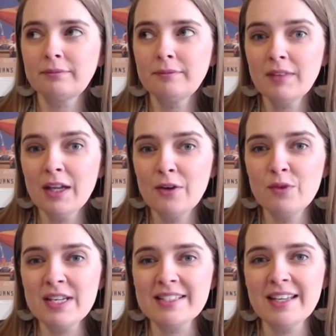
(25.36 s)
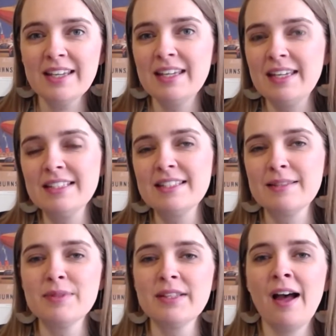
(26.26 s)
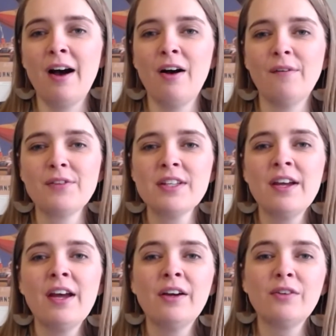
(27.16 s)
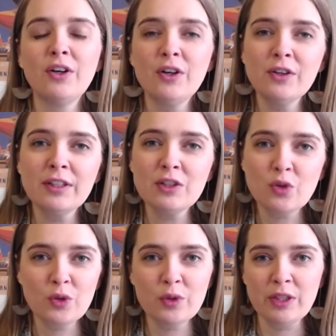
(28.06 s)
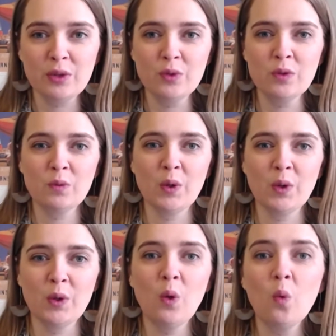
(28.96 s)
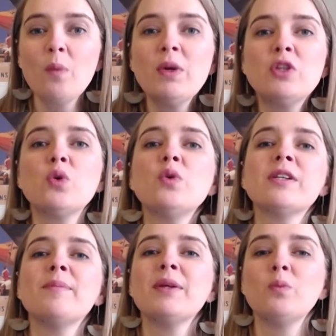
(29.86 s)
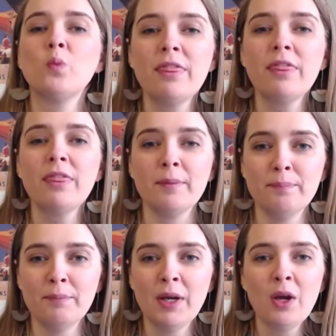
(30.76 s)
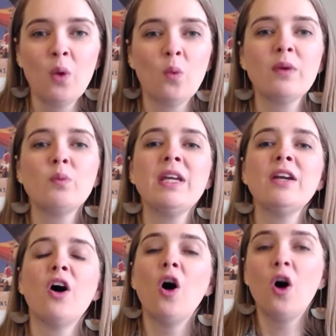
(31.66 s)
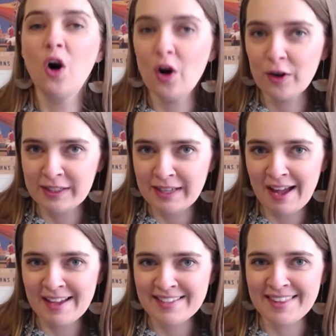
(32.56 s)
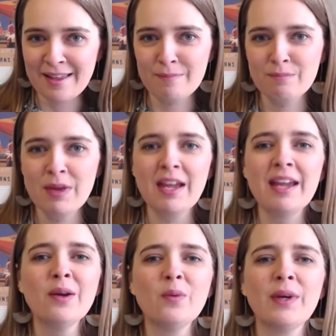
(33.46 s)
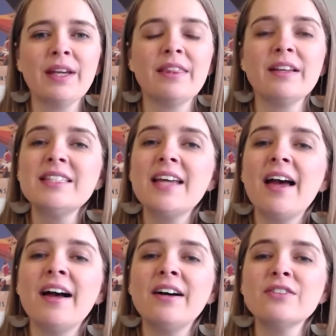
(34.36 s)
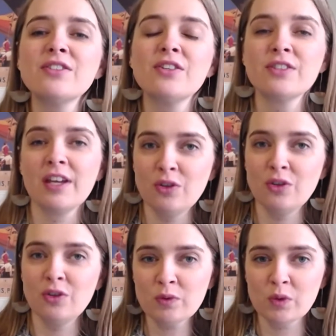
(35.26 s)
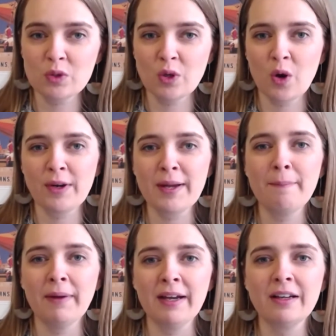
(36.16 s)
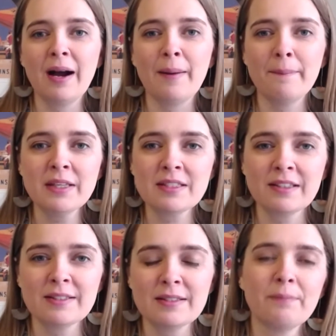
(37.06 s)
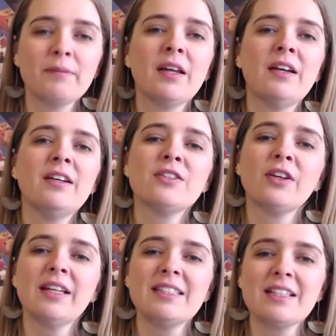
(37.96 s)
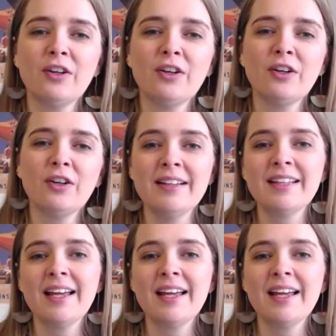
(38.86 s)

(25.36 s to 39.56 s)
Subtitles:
And receipts themselves are only truly useful when we do something with them, when we organize them in a way that tells us a useful story about our business. So let's look at